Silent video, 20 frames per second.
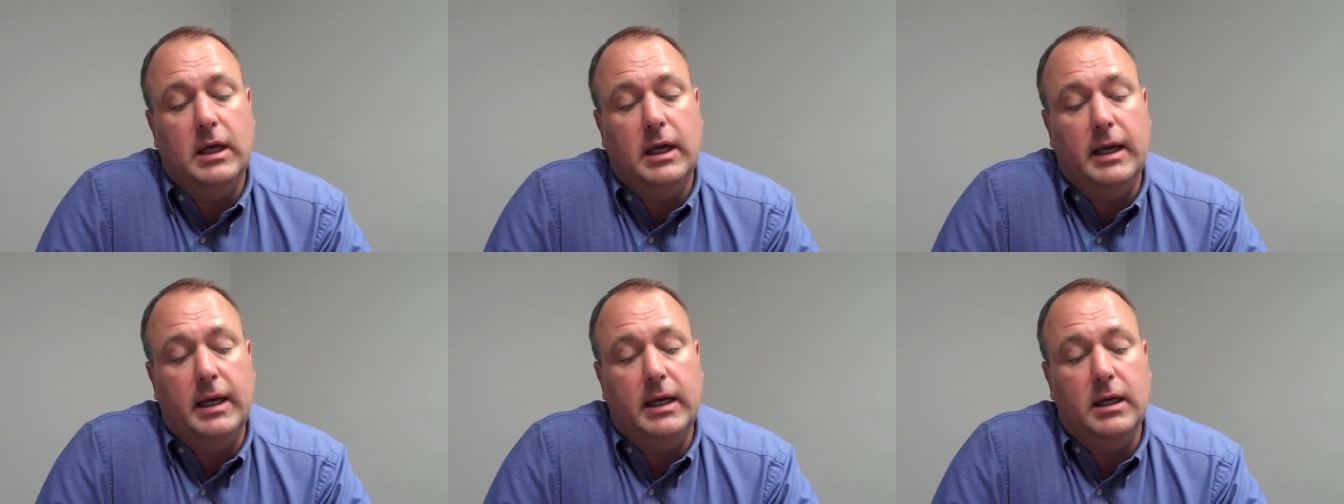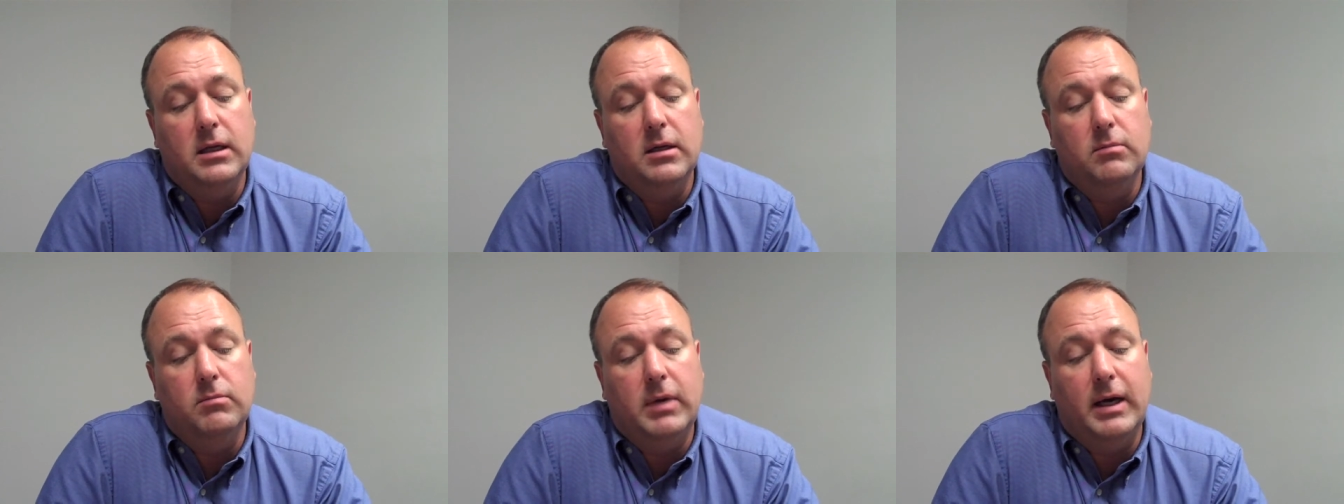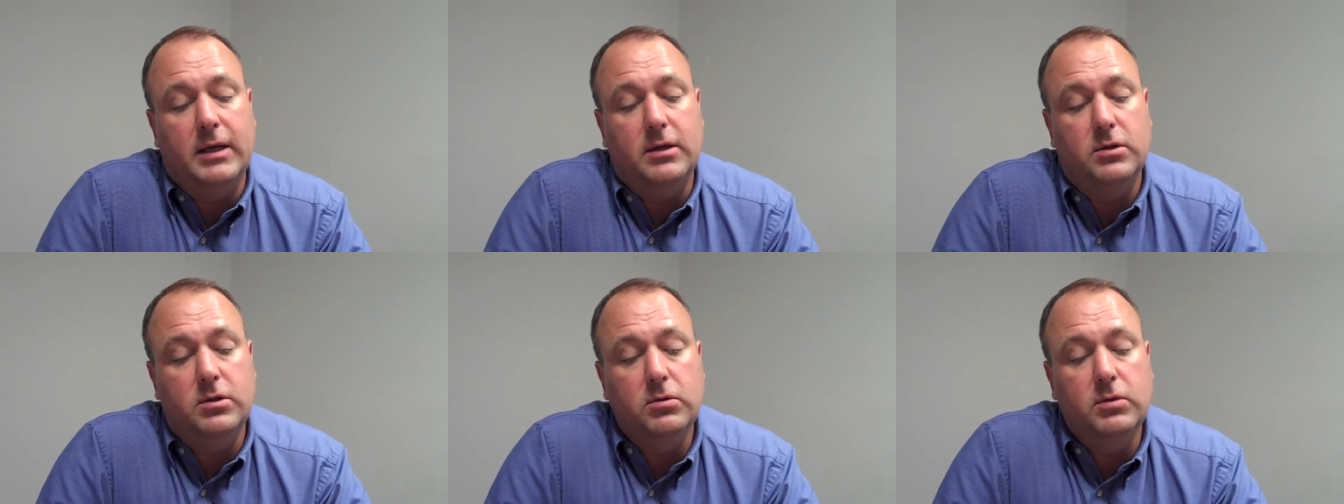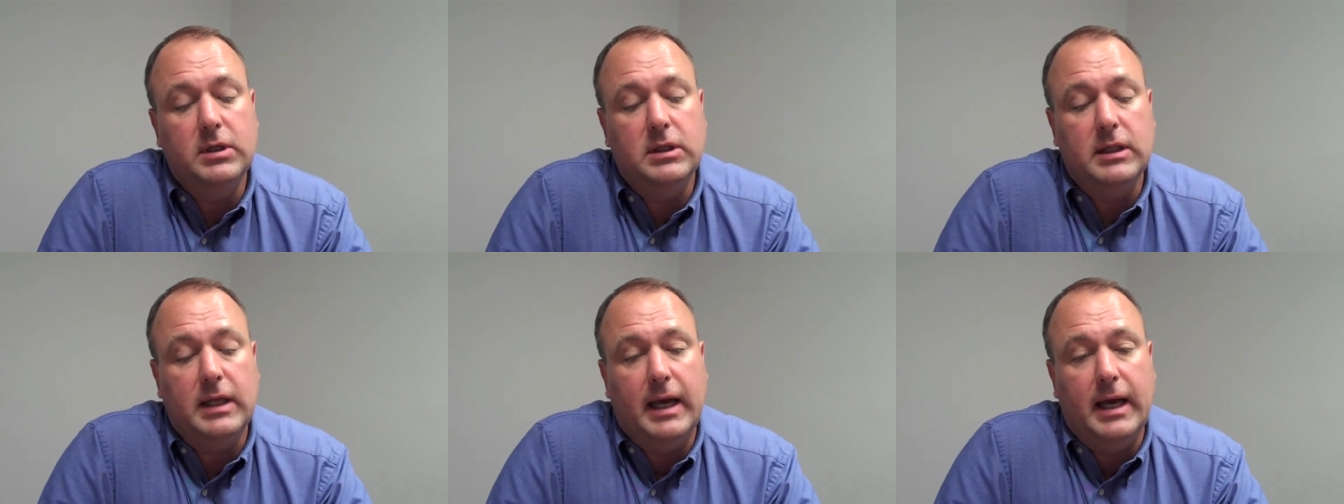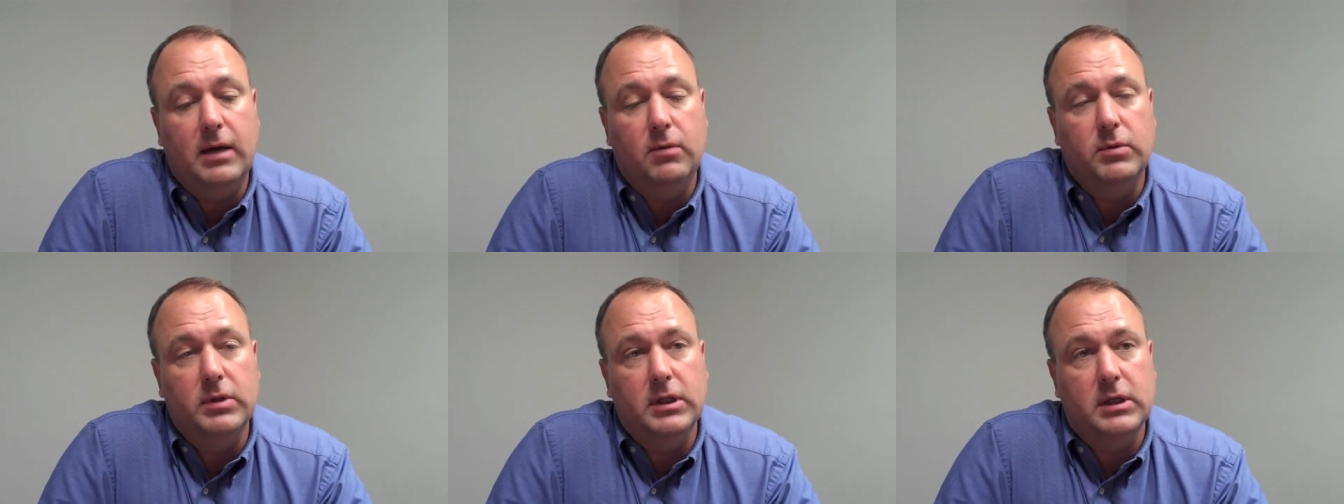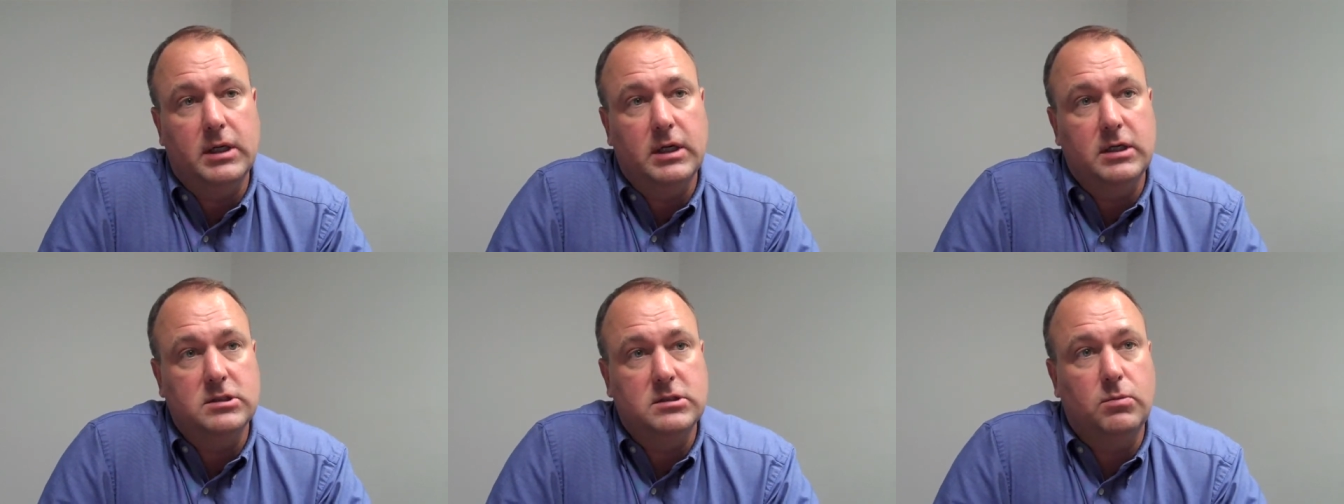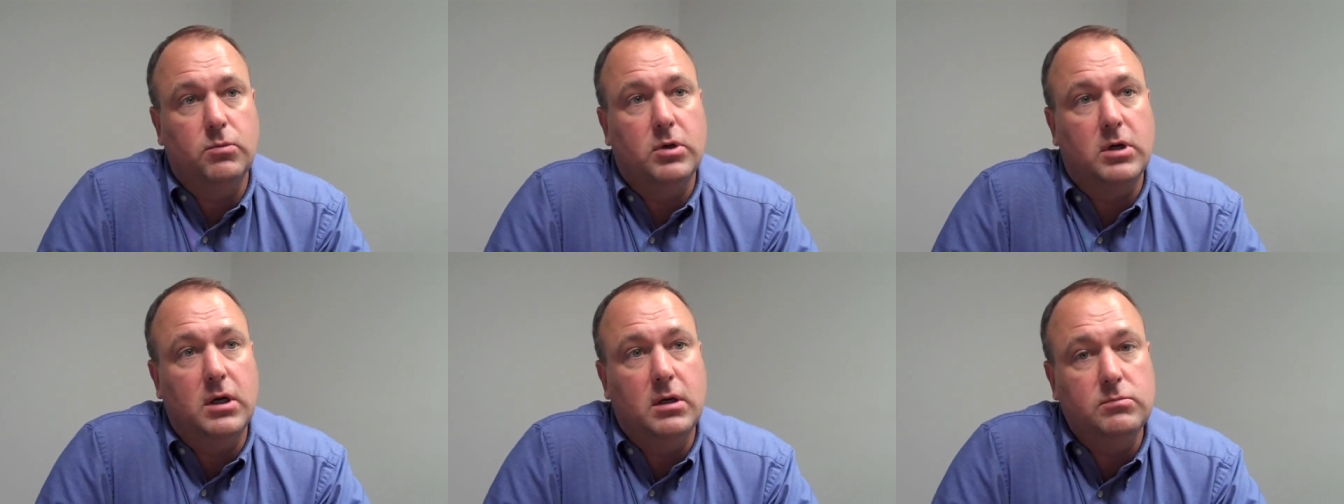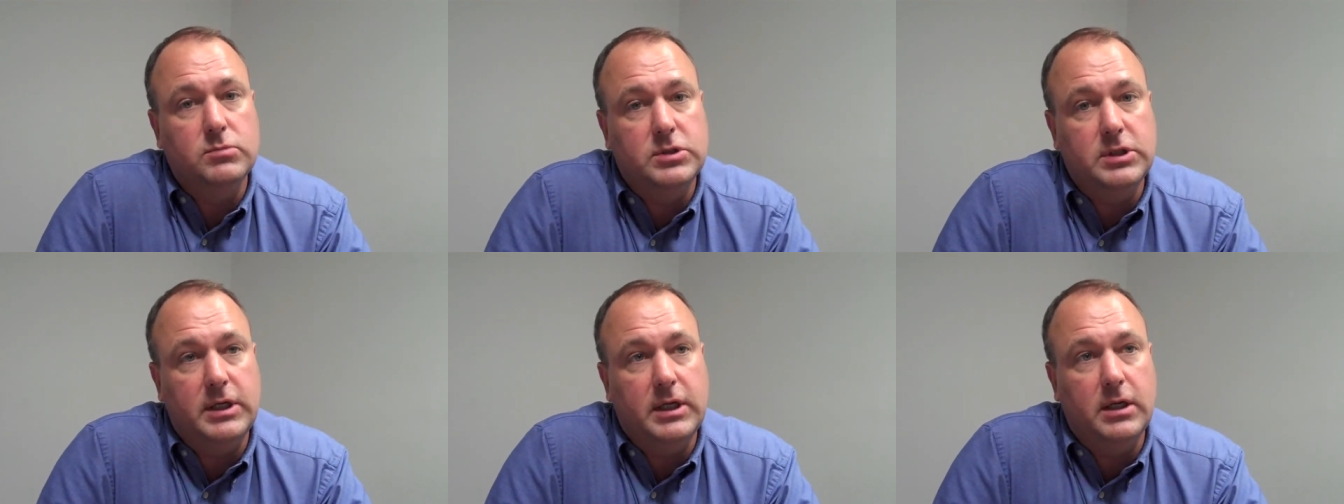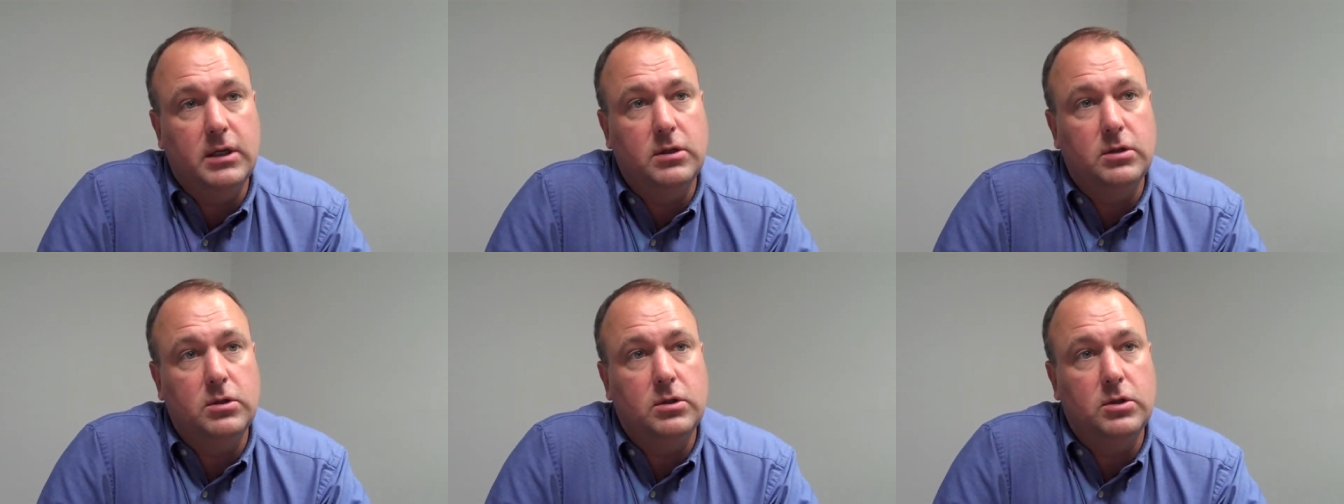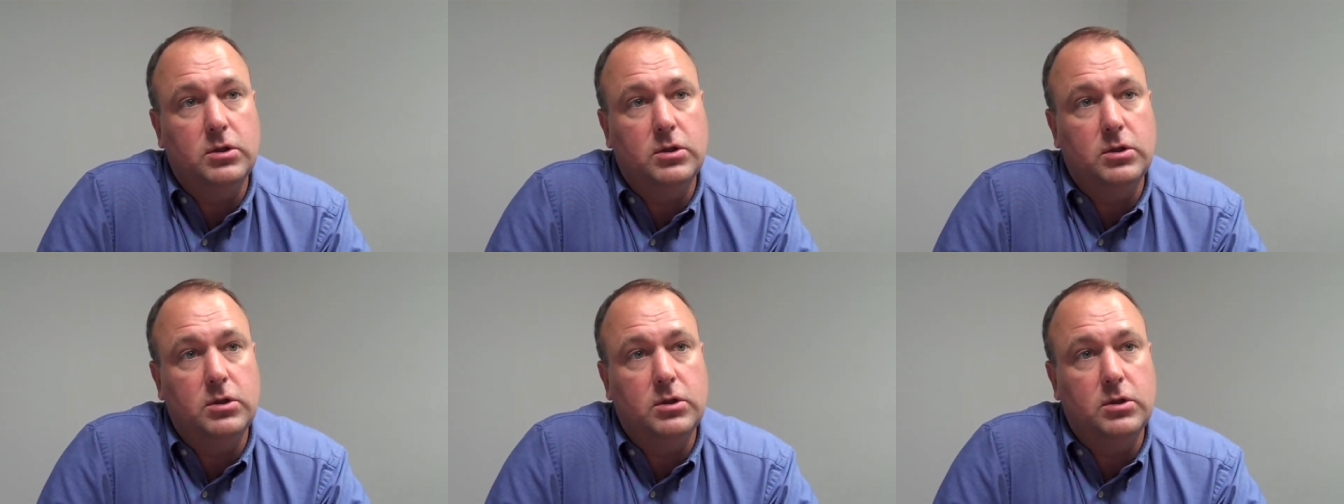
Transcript: And by doing that, when the customer comes in,